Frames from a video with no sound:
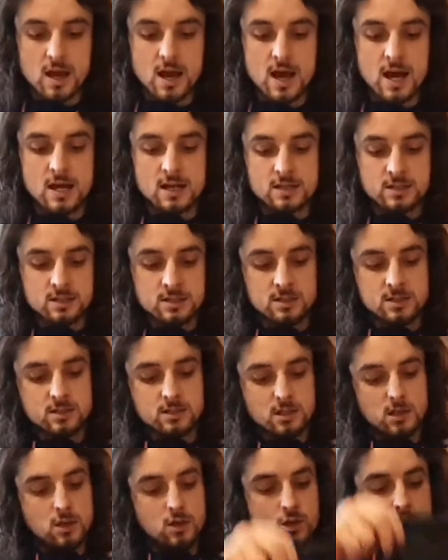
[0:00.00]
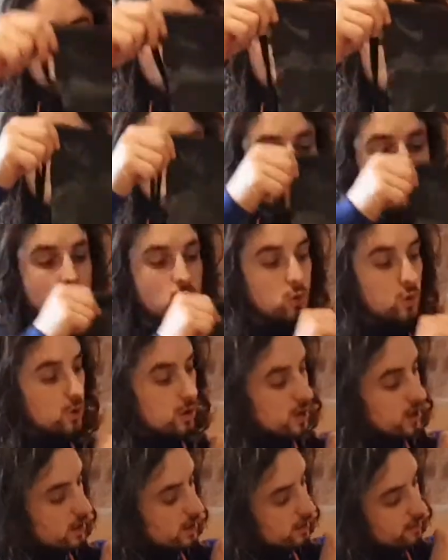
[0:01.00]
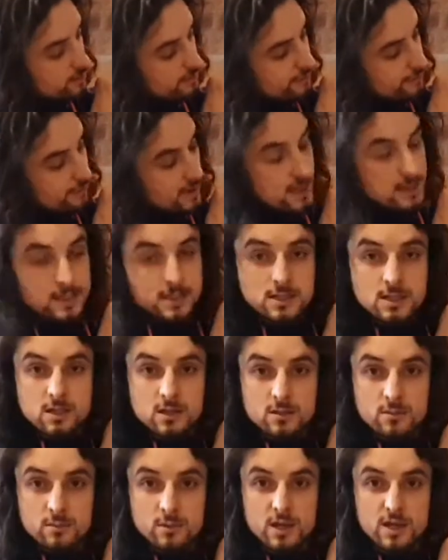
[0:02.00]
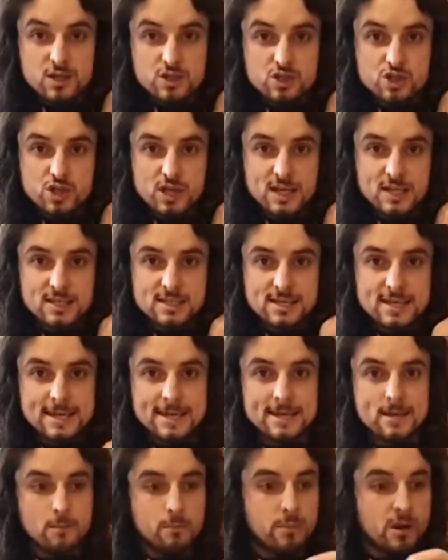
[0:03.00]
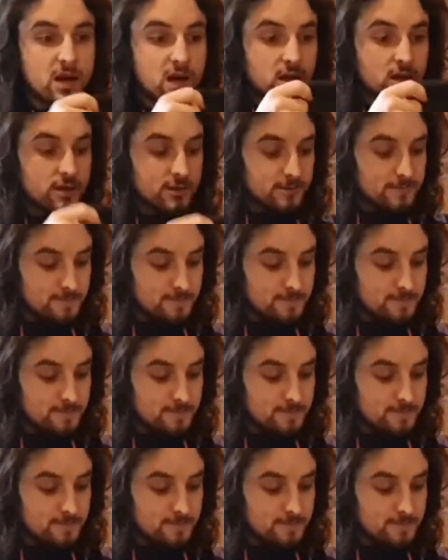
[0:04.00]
and your Phantom GT bag.